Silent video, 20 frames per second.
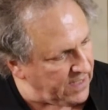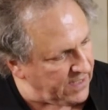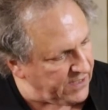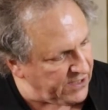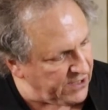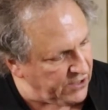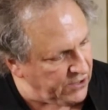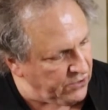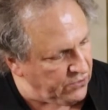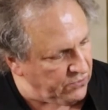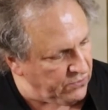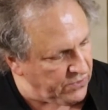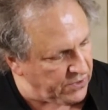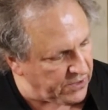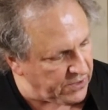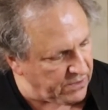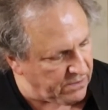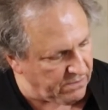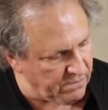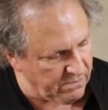as a
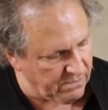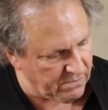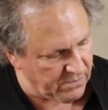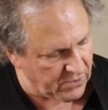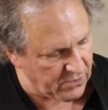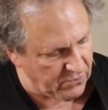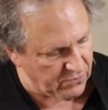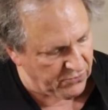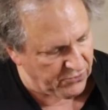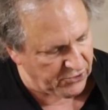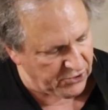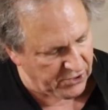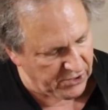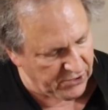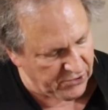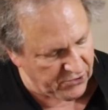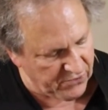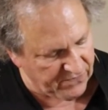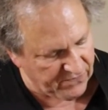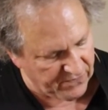unit. Don't
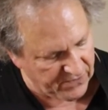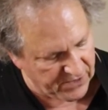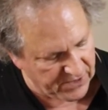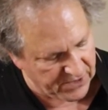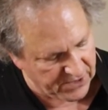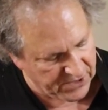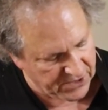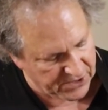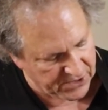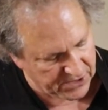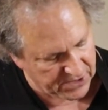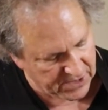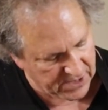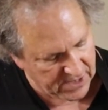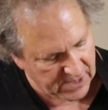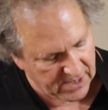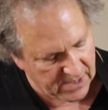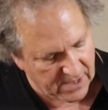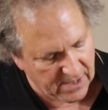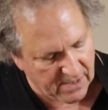change your fingers,
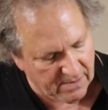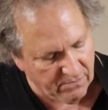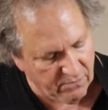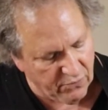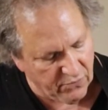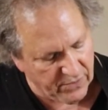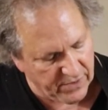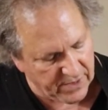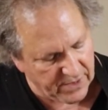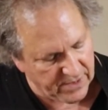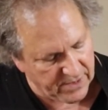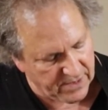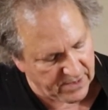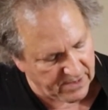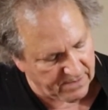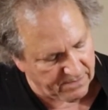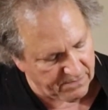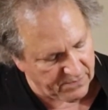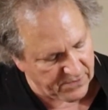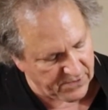and bring it
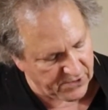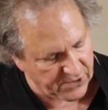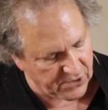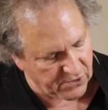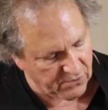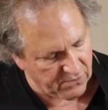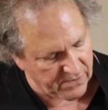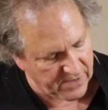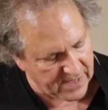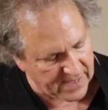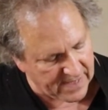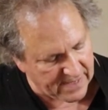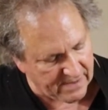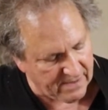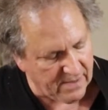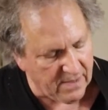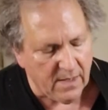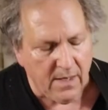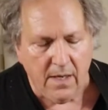up so that